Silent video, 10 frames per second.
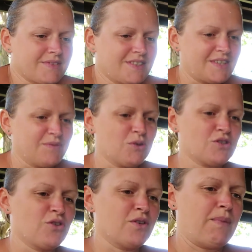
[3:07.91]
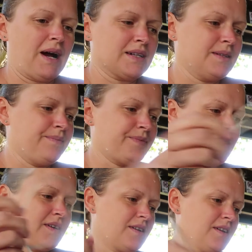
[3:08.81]
Stephen wants another Magnum.
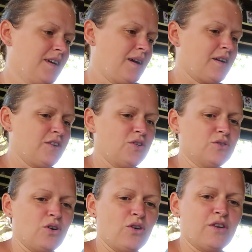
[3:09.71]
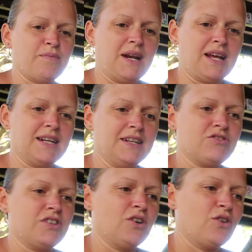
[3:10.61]
I'm gonna use all of my, like
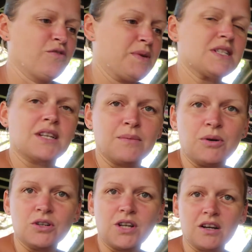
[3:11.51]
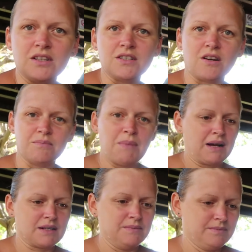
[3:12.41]
literally all of my Singapore dollars on
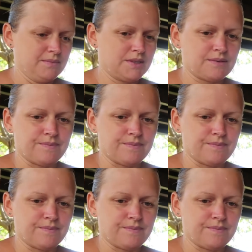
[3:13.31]
Magnums.